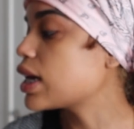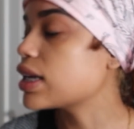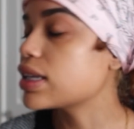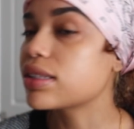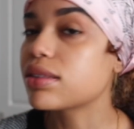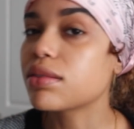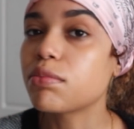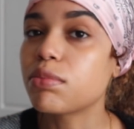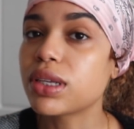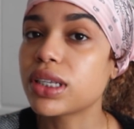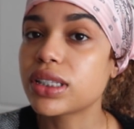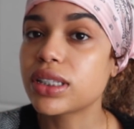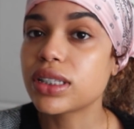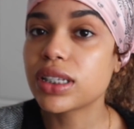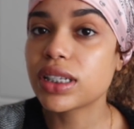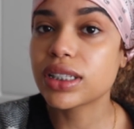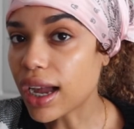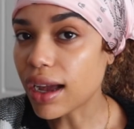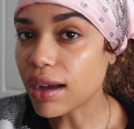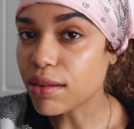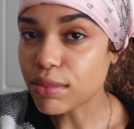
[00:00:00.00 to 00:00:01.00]
is
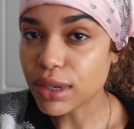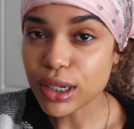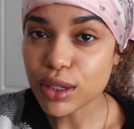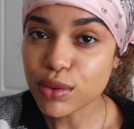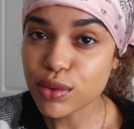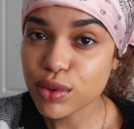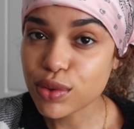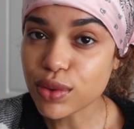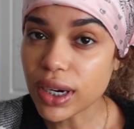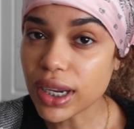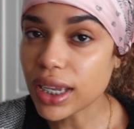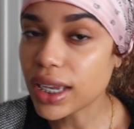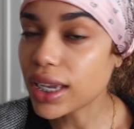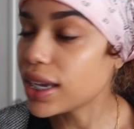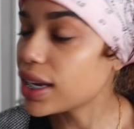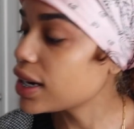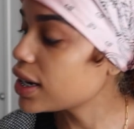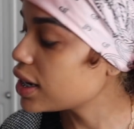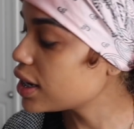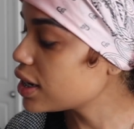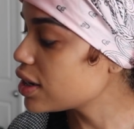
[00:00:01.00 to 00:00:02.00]
business. Got my notes right
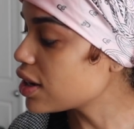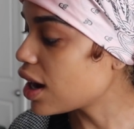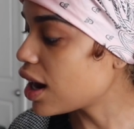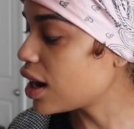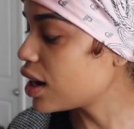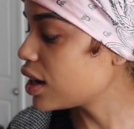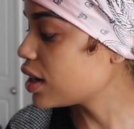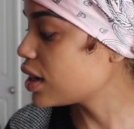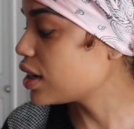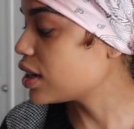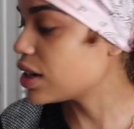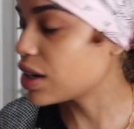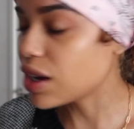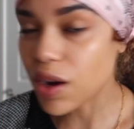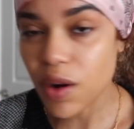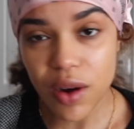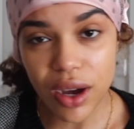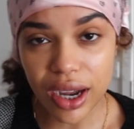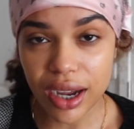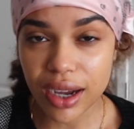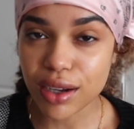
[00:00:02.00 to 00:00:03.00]
here. You already
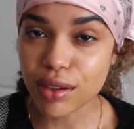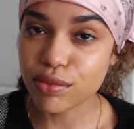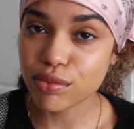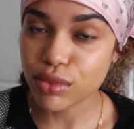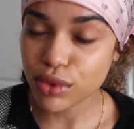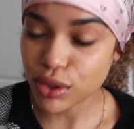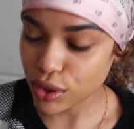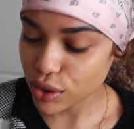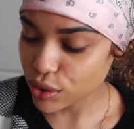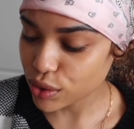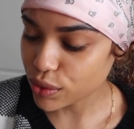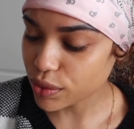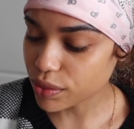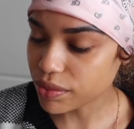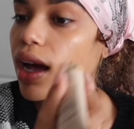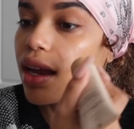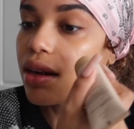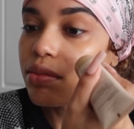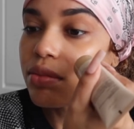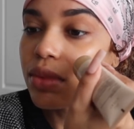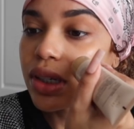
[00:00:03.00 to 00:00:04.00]
know I come through.
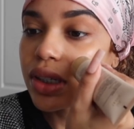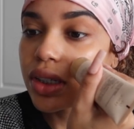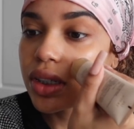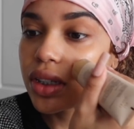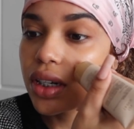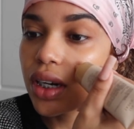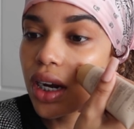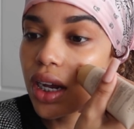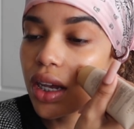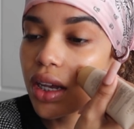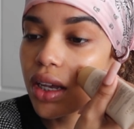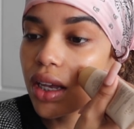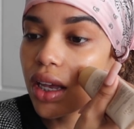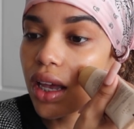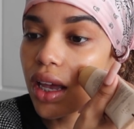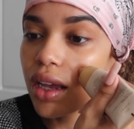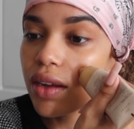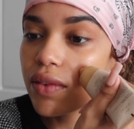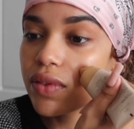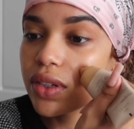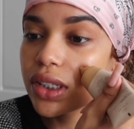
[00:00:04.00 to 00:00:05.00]
Gotta make sure I hit
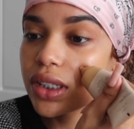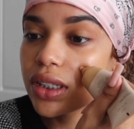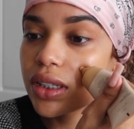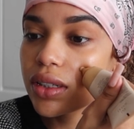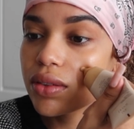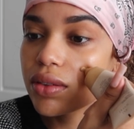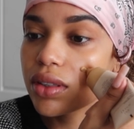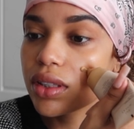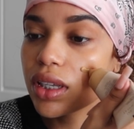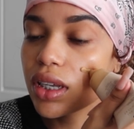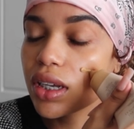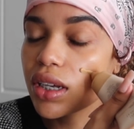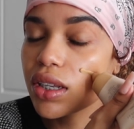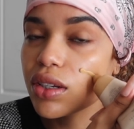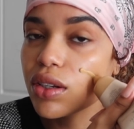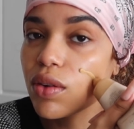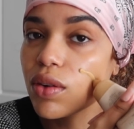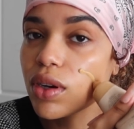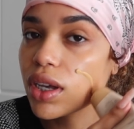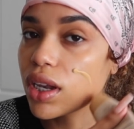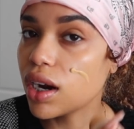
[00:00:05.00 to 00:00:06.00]
every single thing and
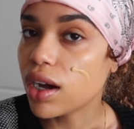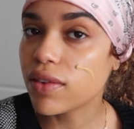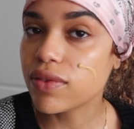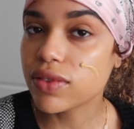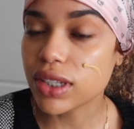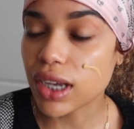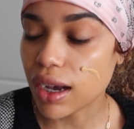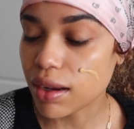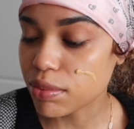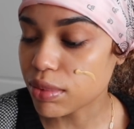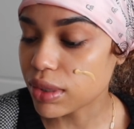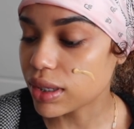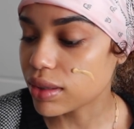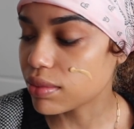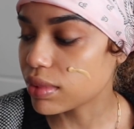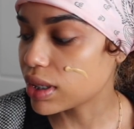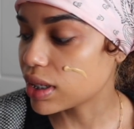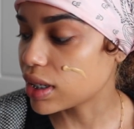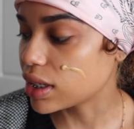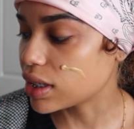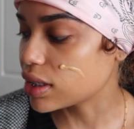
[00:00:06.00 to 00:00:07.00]
don't get off topic,
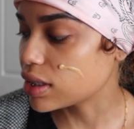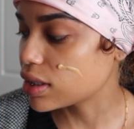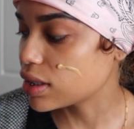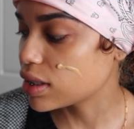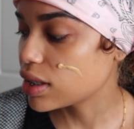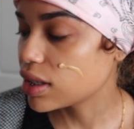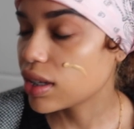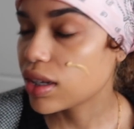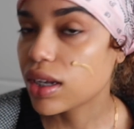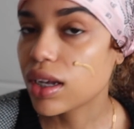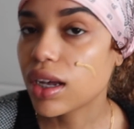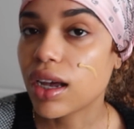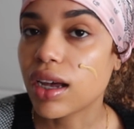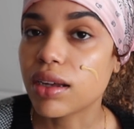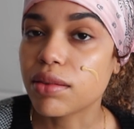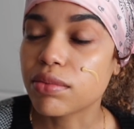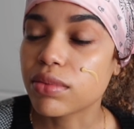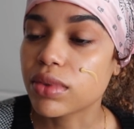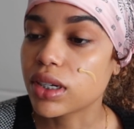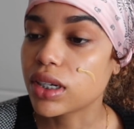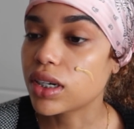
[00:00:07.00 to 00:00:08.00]
because
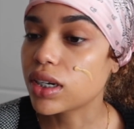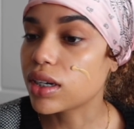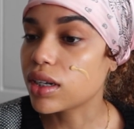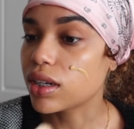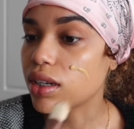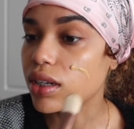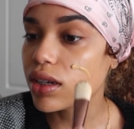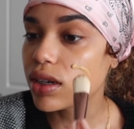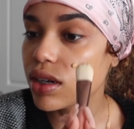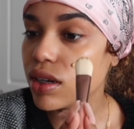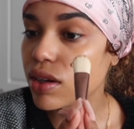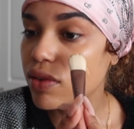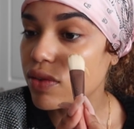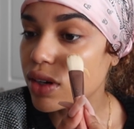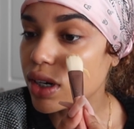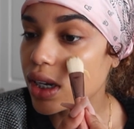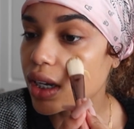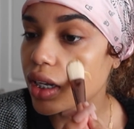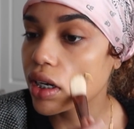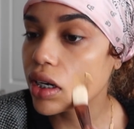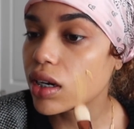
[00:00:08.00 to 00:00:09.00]
I'm good for
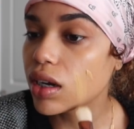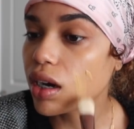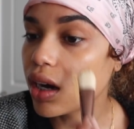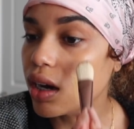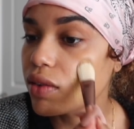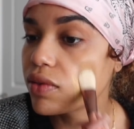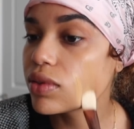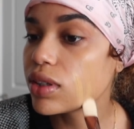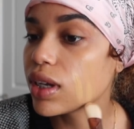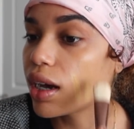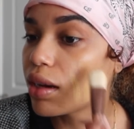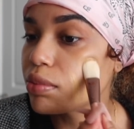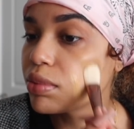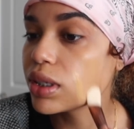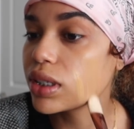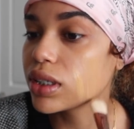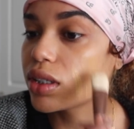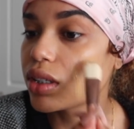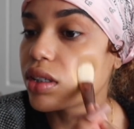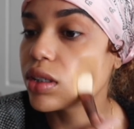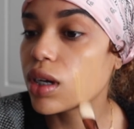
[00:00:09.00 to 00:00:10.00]
getting off
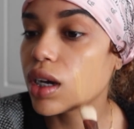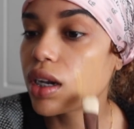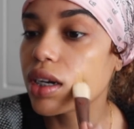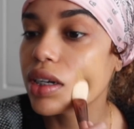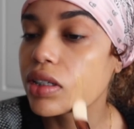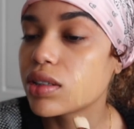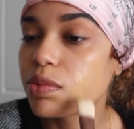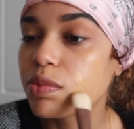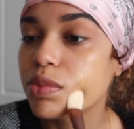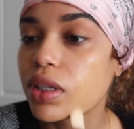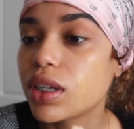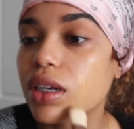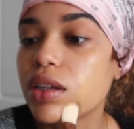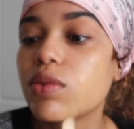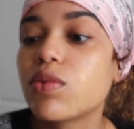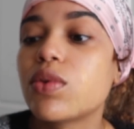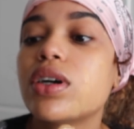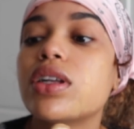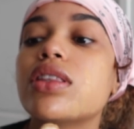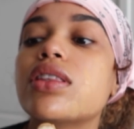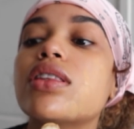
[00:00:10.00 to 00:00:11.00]
topic to try to explain one